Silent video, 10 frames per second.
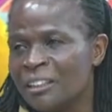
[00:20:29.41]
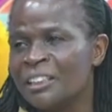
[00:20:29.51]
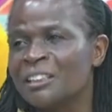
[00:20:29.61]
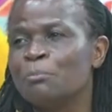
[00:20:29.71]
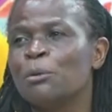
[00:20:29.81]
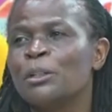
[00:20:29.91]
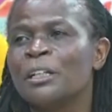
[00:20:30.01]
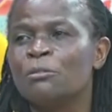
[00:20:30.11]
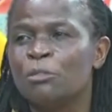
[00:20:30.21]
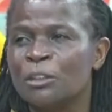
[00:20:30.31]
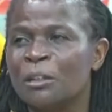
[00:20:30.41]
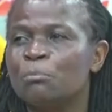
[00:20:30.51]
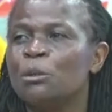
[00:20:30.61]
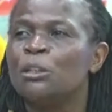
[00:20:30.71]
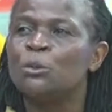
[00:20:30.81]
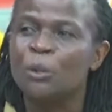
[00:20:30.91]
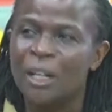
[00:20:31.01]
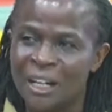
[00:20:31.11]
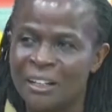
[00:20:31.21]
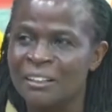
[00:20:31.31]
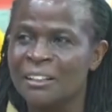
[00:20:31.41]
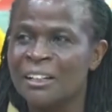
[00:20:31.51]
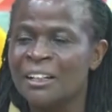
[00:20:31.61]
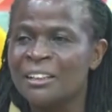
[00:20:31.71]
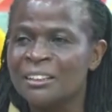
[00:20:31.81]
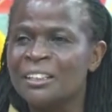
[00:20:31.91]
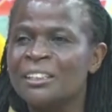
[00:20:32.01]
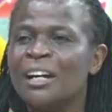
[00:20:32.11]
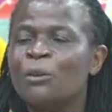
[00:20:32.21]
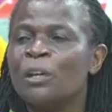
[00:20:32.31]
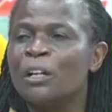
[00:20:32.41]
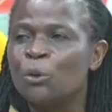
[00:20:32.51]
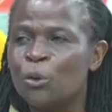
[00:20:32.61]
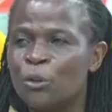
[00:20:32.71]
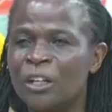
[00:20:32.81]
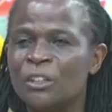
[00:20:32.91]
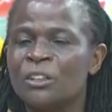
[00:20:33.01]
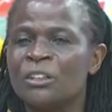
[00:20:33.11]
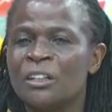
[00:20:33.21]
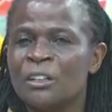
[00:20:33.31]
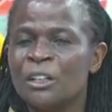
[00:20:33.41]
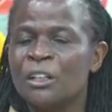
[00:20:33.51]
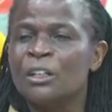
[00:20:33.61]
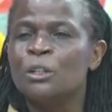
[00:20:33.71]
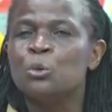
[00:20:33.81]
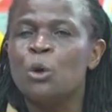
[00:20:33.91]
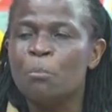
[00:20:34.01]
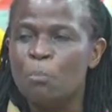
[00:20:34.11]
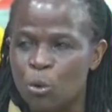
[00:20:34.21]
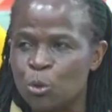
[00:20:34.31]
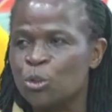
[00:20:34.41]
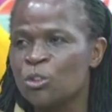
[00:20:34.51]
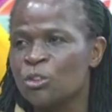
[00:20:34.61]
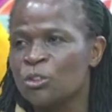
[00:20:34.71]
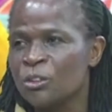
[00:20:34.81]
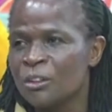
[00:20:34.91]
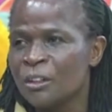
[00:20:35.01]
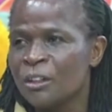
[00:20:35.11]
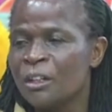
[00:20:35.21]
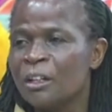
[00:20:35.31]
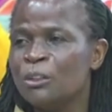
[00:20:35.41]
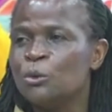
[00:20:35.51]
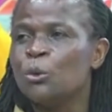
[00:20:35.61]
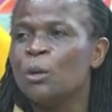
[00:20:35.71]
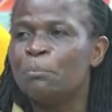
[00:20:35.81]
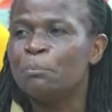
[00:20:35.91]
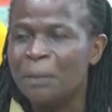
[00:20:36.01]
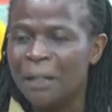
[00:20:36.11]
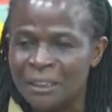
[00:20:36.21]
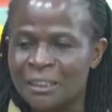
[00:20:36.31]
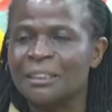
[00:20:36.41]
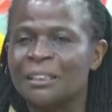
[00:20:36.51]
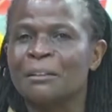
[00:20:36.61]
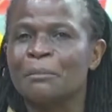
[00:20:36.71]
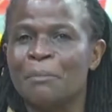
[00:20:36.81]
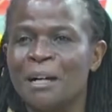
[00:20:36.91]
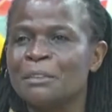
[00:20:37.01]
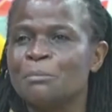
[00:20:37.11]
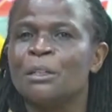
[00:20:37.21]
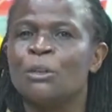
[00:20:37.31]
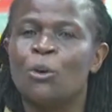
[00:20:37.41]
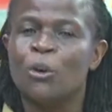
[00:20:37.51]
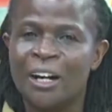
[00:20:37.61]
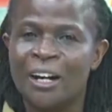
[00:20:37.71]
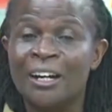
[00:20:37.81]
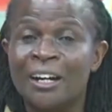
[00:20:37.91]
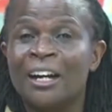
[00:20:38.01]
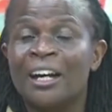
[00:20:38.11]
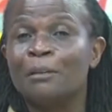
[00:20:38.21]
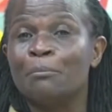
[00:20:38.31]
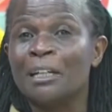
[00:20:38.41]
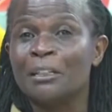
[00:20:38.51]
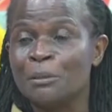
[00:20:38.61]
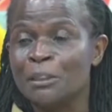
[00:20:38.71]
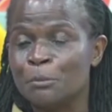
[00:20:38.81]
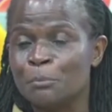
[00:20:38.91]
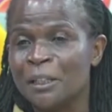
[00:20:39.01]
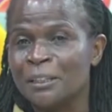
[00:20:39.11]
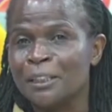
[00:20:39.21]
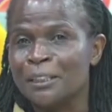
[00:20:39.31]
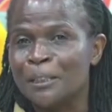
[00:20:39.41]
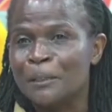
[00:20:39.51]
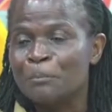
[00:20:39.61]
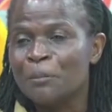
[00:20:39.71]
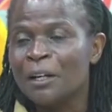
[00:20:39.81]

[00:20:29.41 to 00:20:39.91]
It is important for somebody to learn. Sit down and know that your boss, your person must be honored and must be respected.